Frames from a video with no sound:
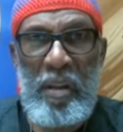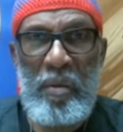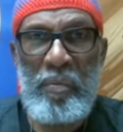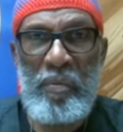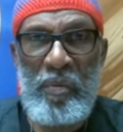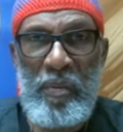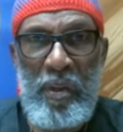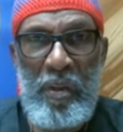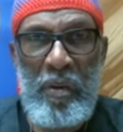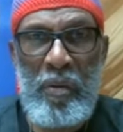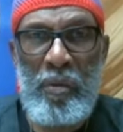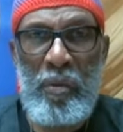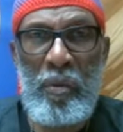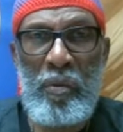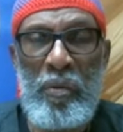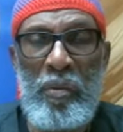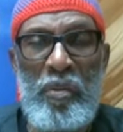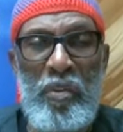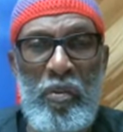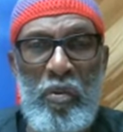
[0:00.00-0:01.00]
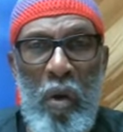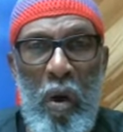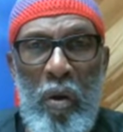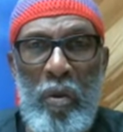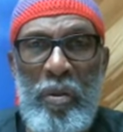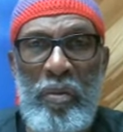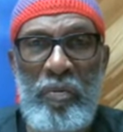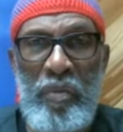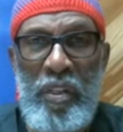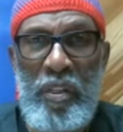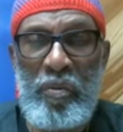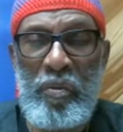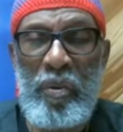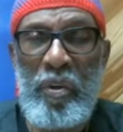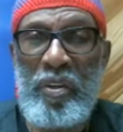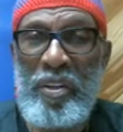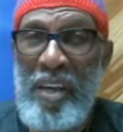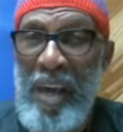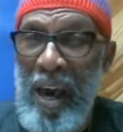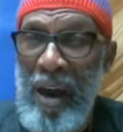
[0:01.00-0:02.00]
themselves on the strong of
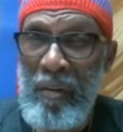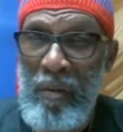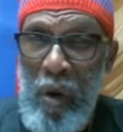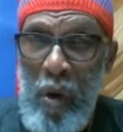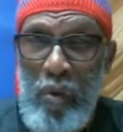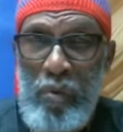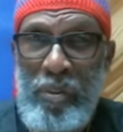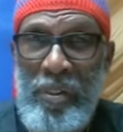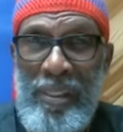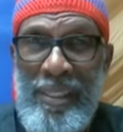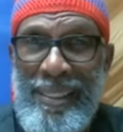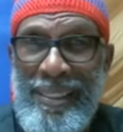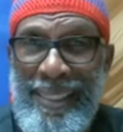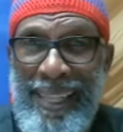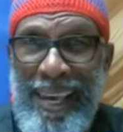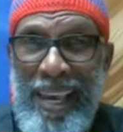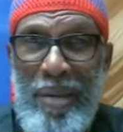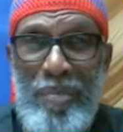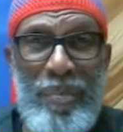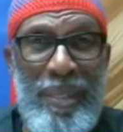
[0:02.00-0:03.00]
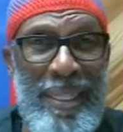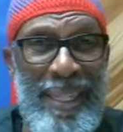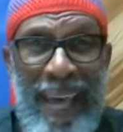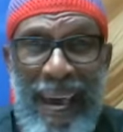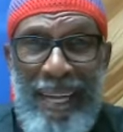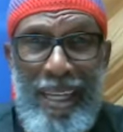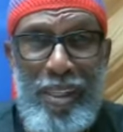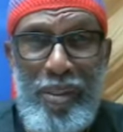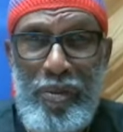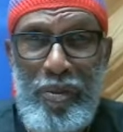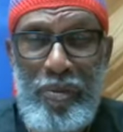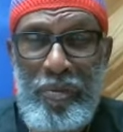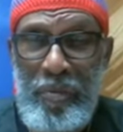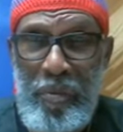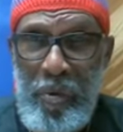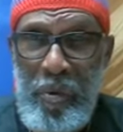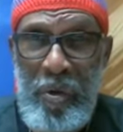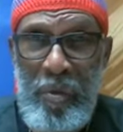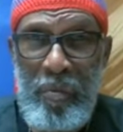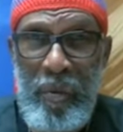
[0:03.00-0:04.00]
Israel, Yahweh, of his name, but not in truth
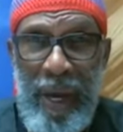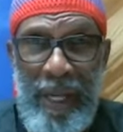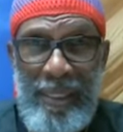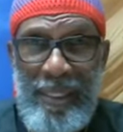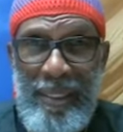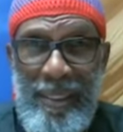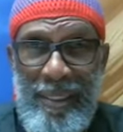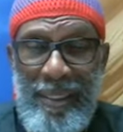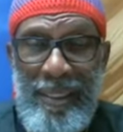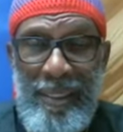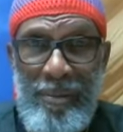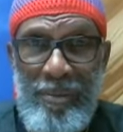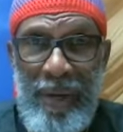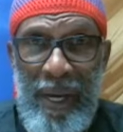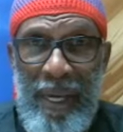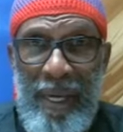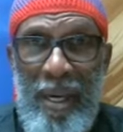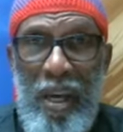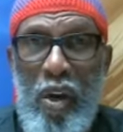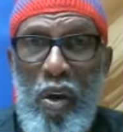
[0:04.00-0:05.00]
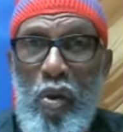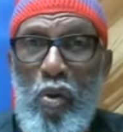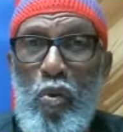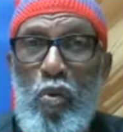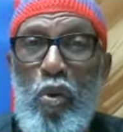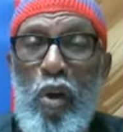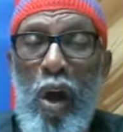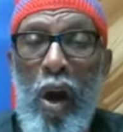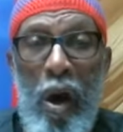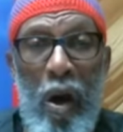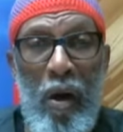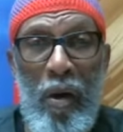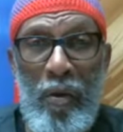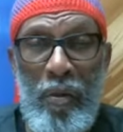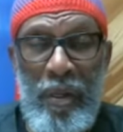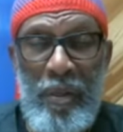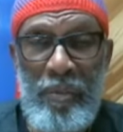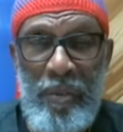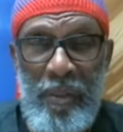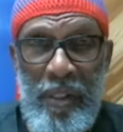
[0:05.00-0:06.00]
nor in righteousness, right? Who
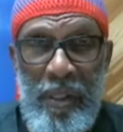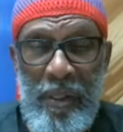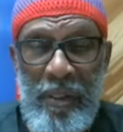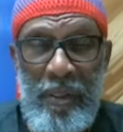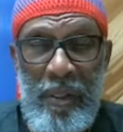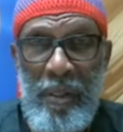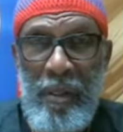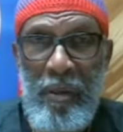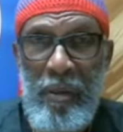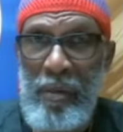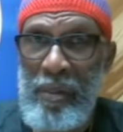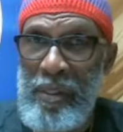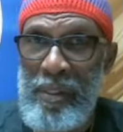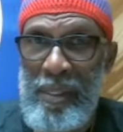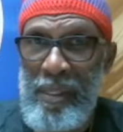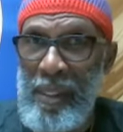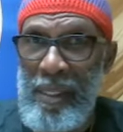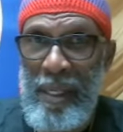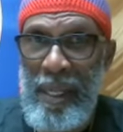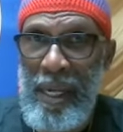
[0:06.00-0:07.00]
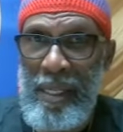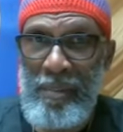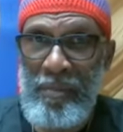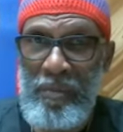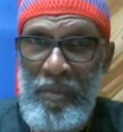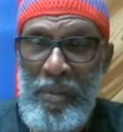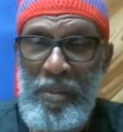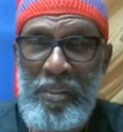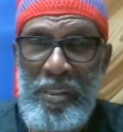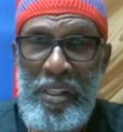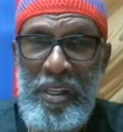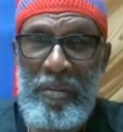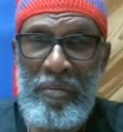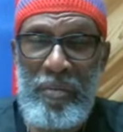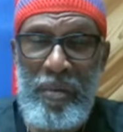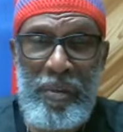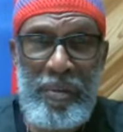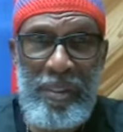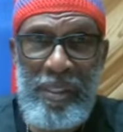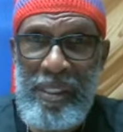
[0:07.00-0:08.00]
call themselves of the holy city. That's the first 10
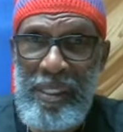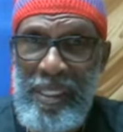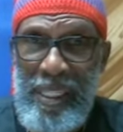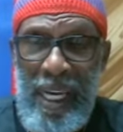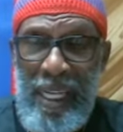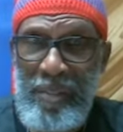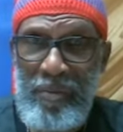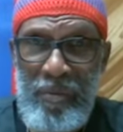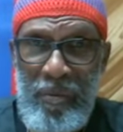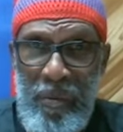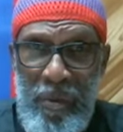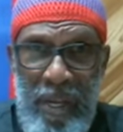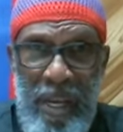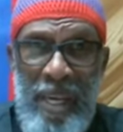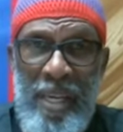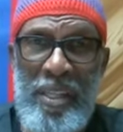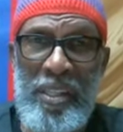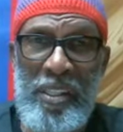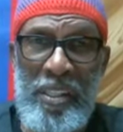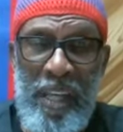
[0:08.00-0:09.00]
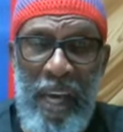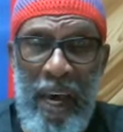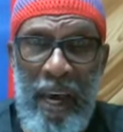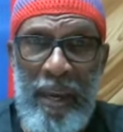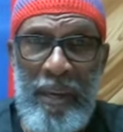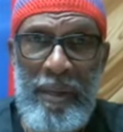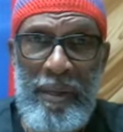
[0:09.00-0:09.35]
verses in chapter 48, Yeshaya.